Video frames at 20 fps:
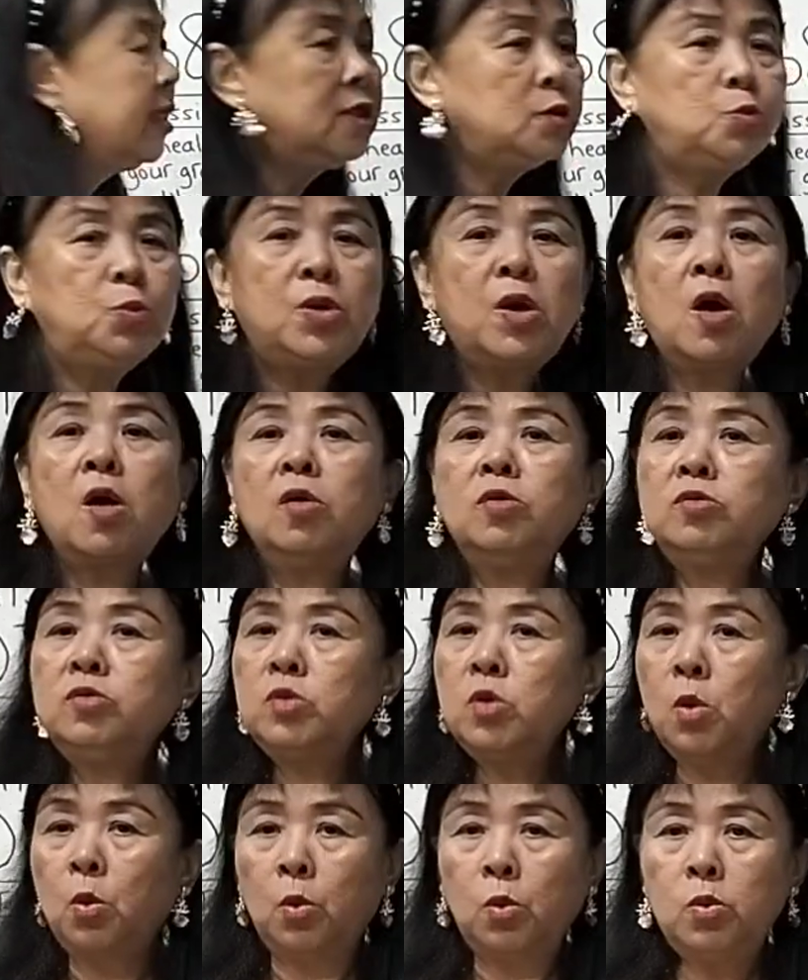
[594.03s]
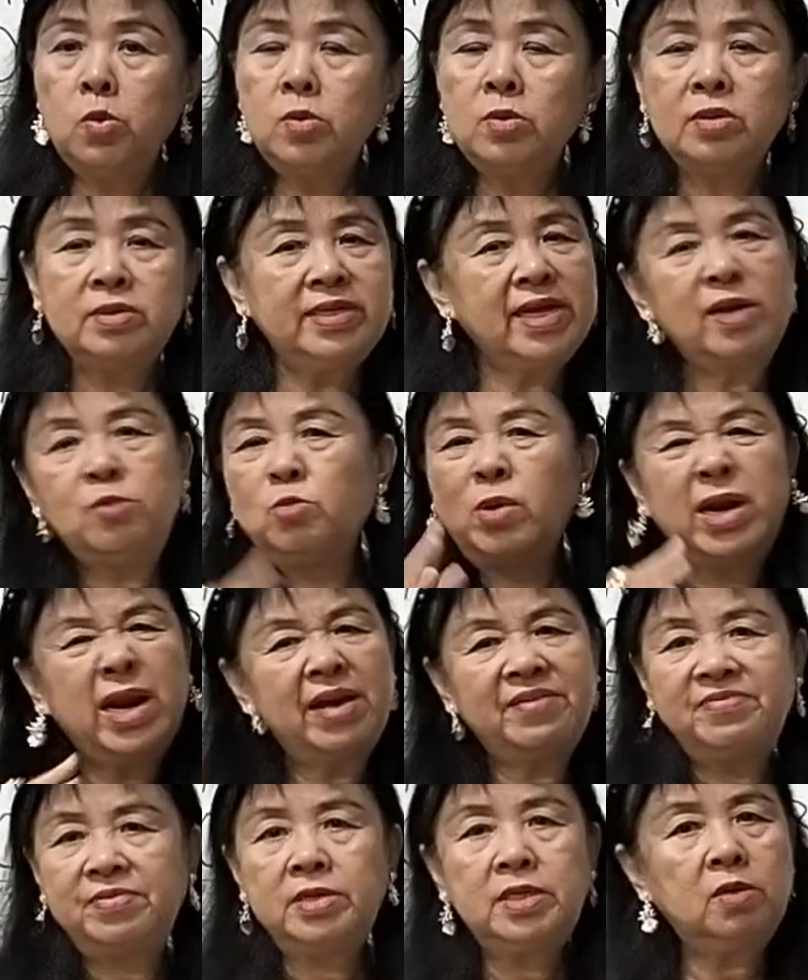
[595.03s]
As we all know, then
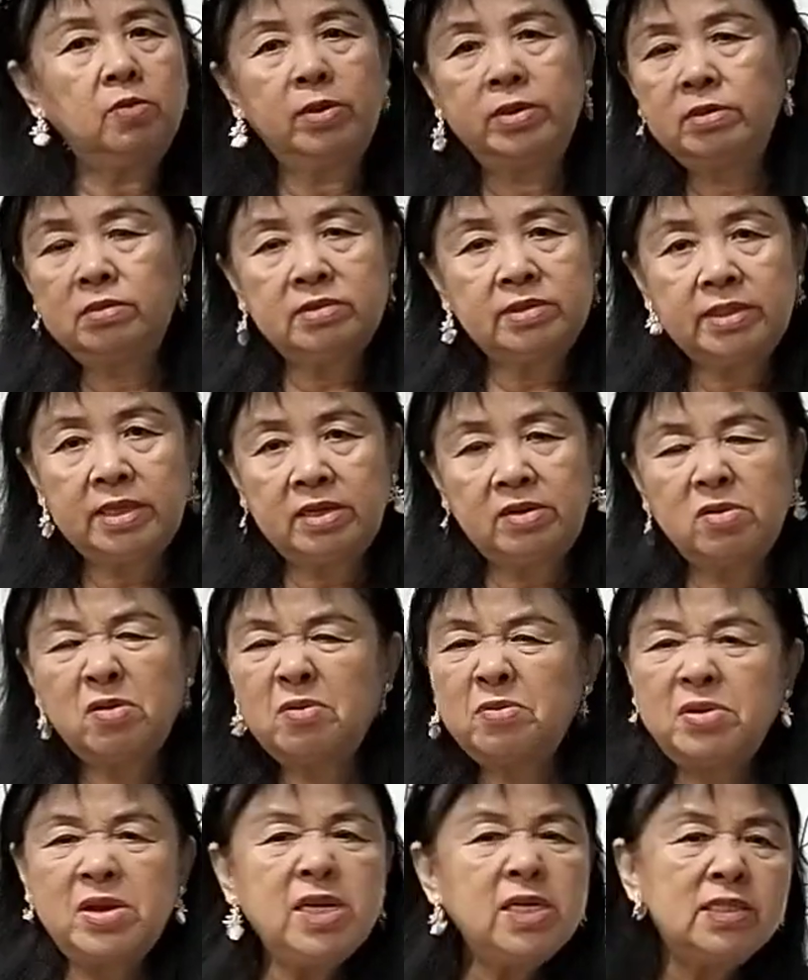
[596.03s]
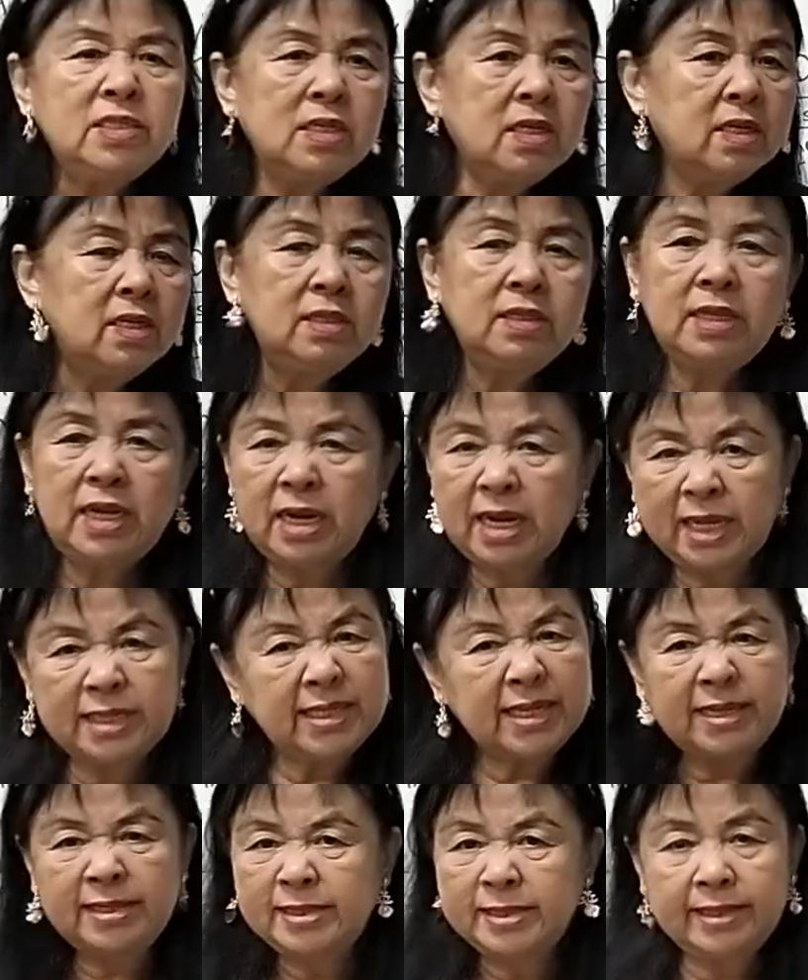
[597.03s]
whatever you want to say, your reason,
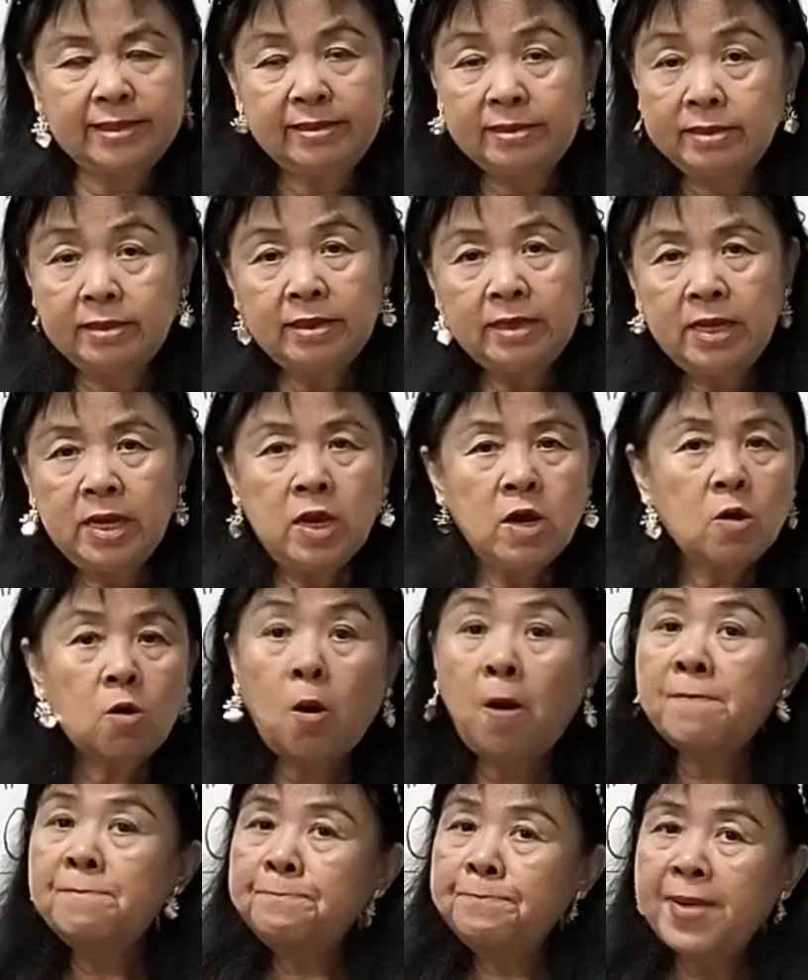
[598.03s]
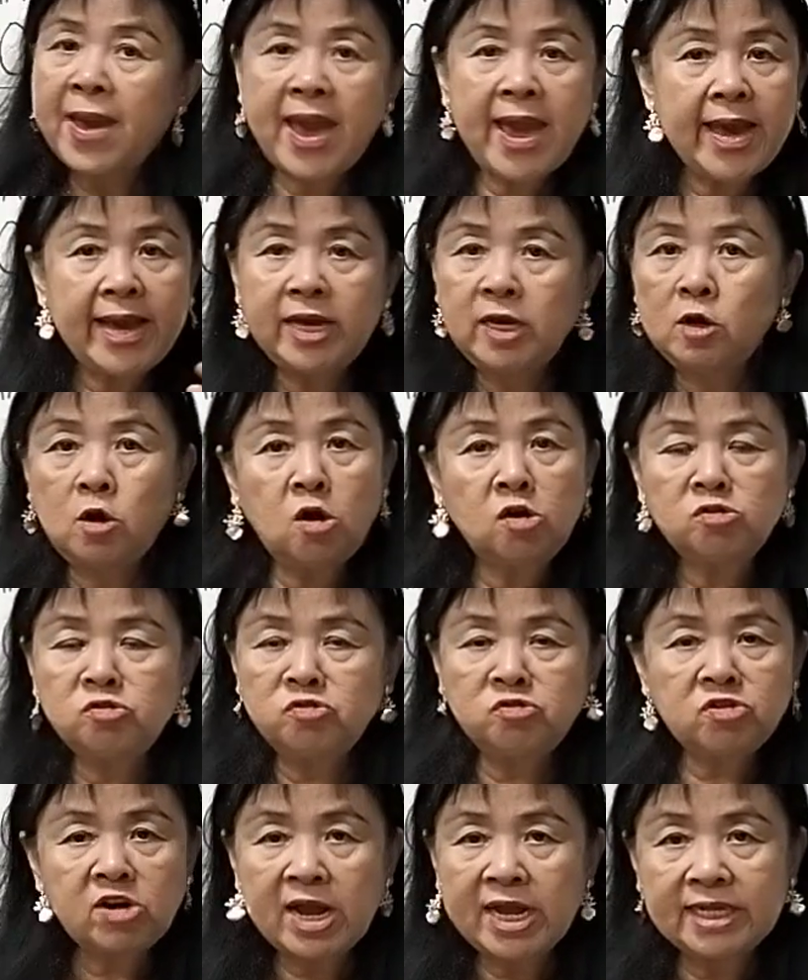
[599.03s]
as I said, compare and
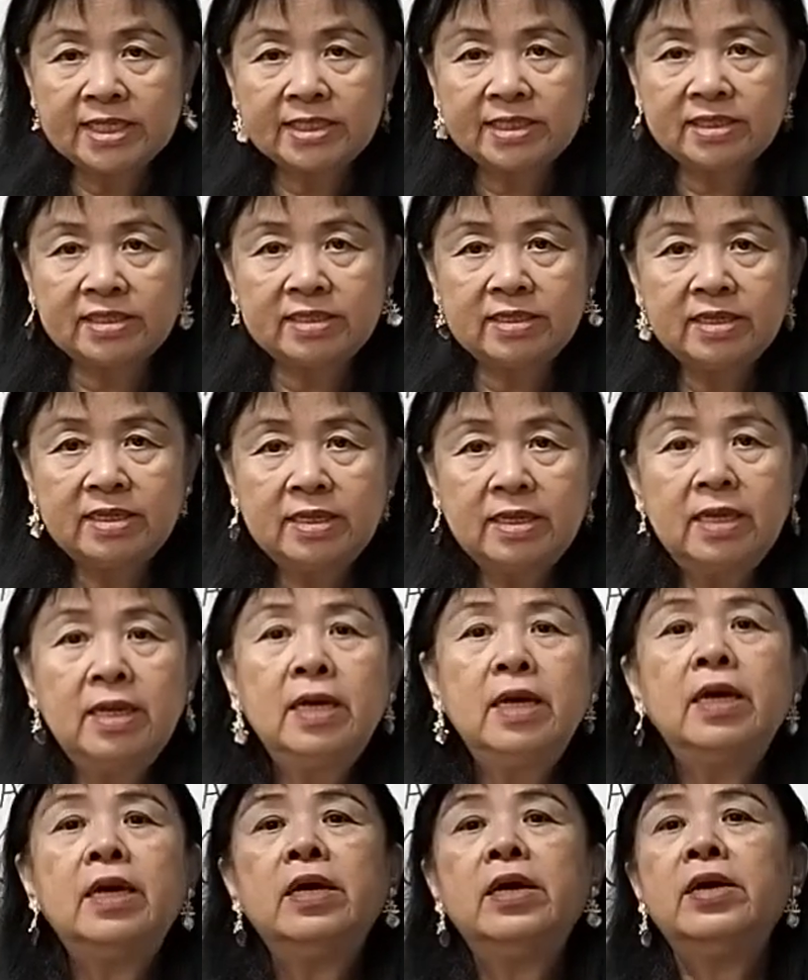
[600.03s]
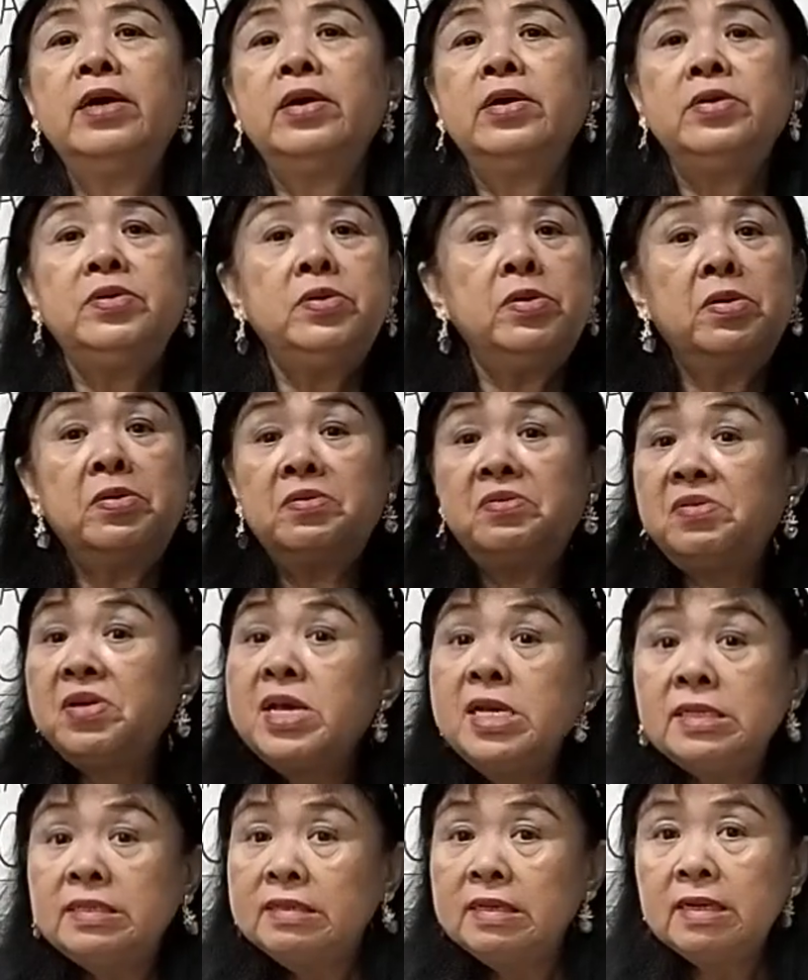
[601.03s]
contrast, your
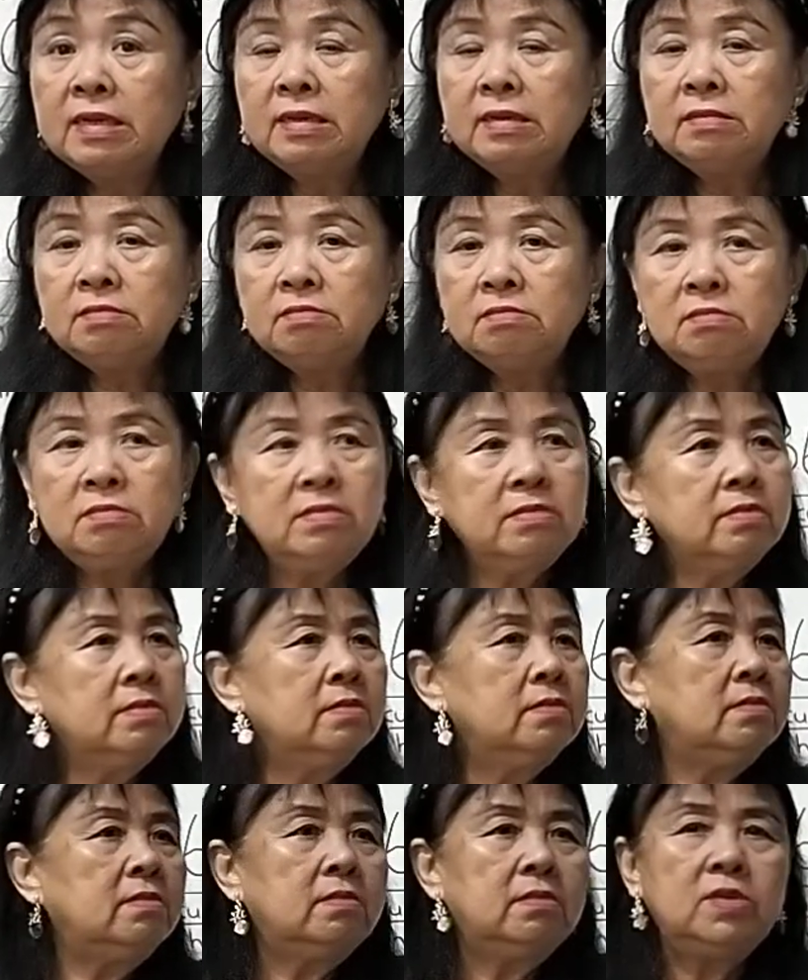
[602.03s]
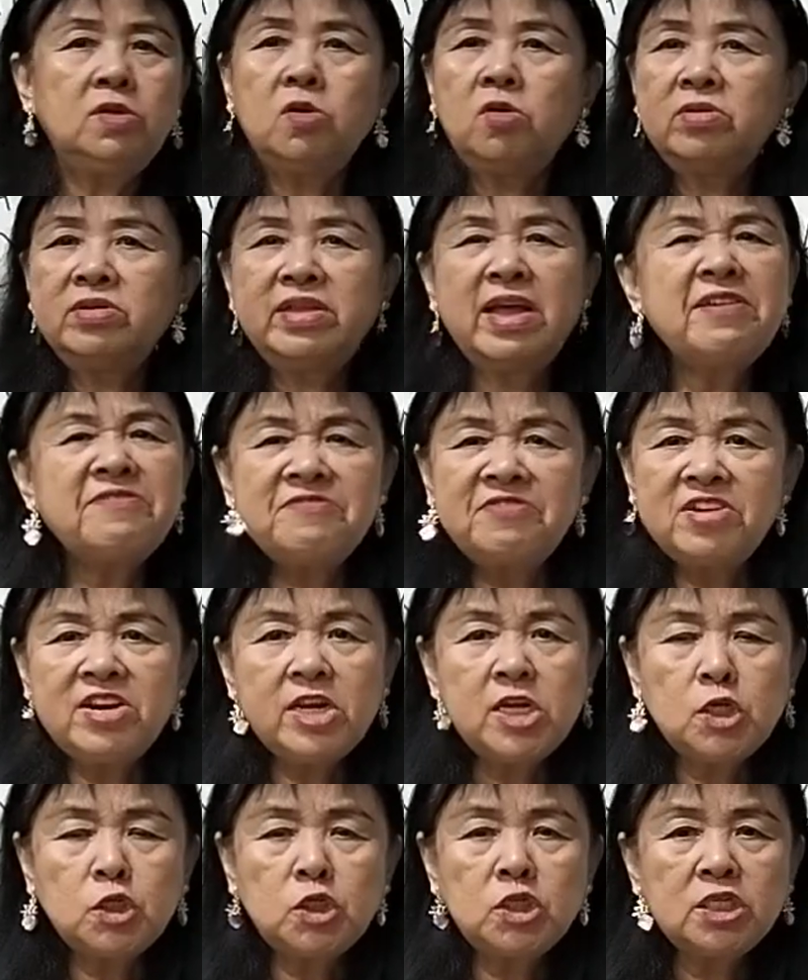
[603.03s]
reason, your
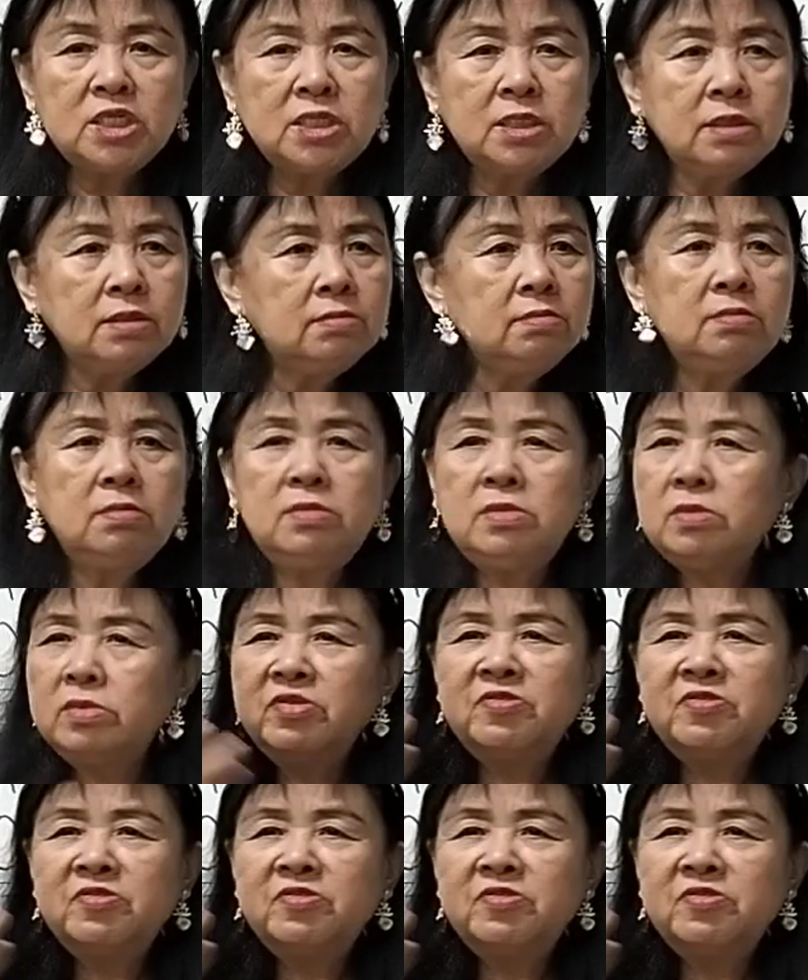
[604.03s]
definition,